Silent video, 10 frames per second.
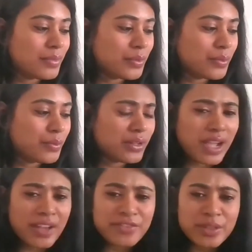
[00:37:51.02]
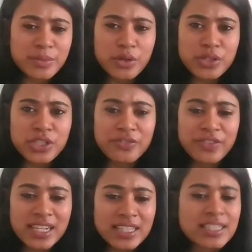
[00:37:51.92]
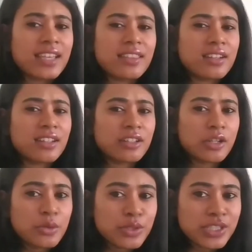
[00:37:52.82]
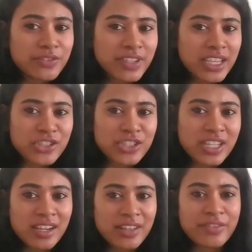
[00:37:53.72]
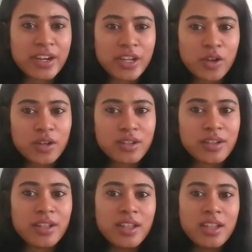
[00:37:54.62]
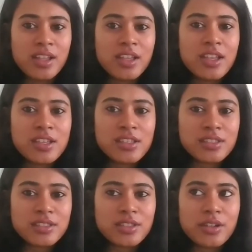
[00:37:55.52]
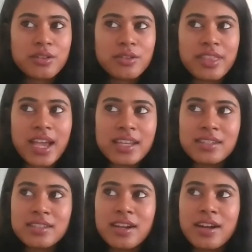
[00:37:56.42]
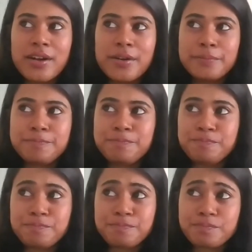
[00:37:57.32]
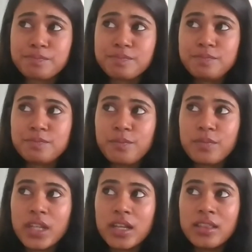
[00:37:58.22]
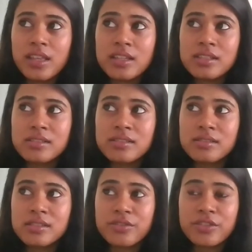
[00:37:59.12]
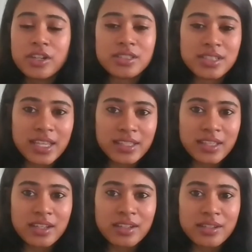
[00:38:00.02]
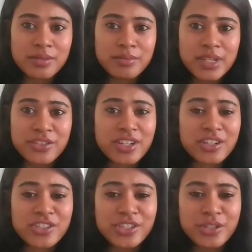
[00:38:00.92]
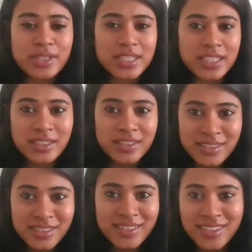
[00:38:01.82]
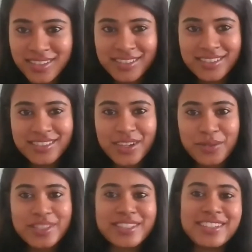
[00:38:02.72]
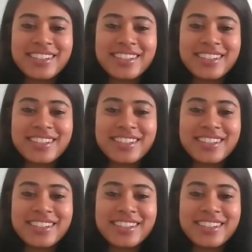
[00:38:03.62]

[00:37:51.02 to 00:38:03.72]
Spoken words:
we do have some courses on VLSI that includes VHDL and Verilog. So that, um, then of course, like introduction to C, always good.